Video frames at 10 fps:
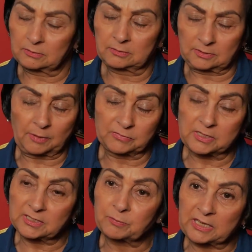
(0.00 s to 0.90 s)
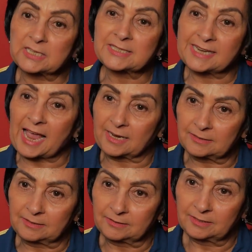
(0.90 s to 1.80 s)
something in slang,
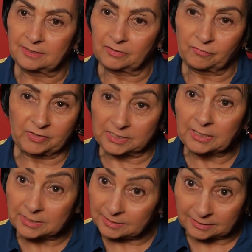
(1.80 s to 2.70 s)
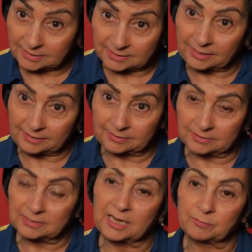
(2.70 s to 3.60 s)
which I didn't understand at the
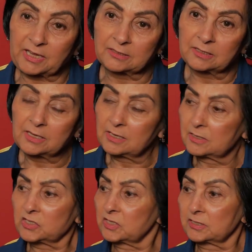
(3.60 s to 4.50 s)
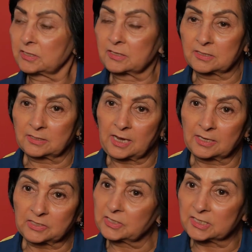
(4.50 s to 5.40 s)
time, that she doesn't
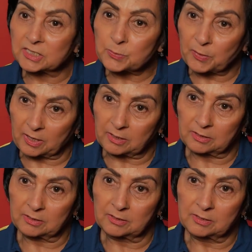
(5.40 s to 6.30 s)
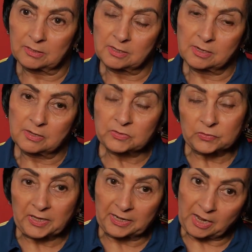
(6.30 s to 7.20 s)
understand, she doesn't speak. So
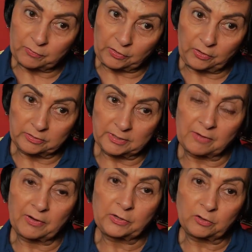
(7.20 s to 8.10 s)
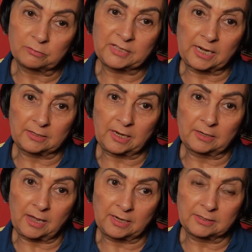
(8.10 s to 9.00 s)
then I went home that
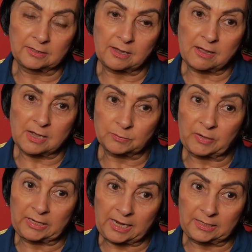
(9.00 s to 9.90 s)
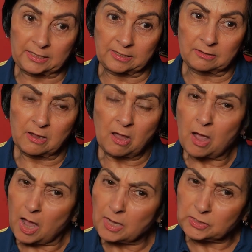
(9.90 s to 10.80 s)
night and I asked my landlady,
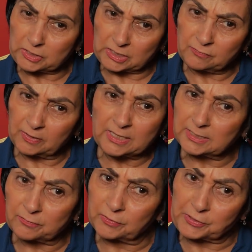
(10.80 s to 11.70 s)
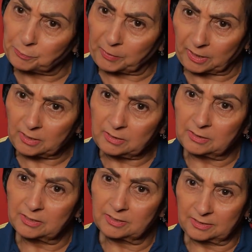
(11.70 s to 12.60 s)
Auntie, what does that word mean?
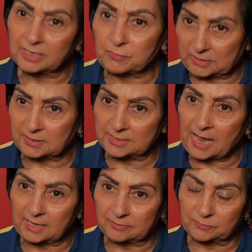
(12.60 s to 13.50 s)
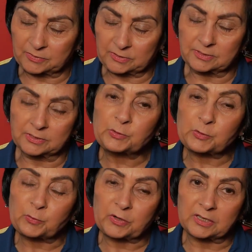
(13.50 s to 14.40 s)
It was a slang, it was a
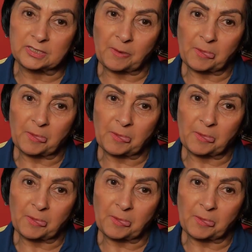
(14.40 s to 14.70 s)
root word.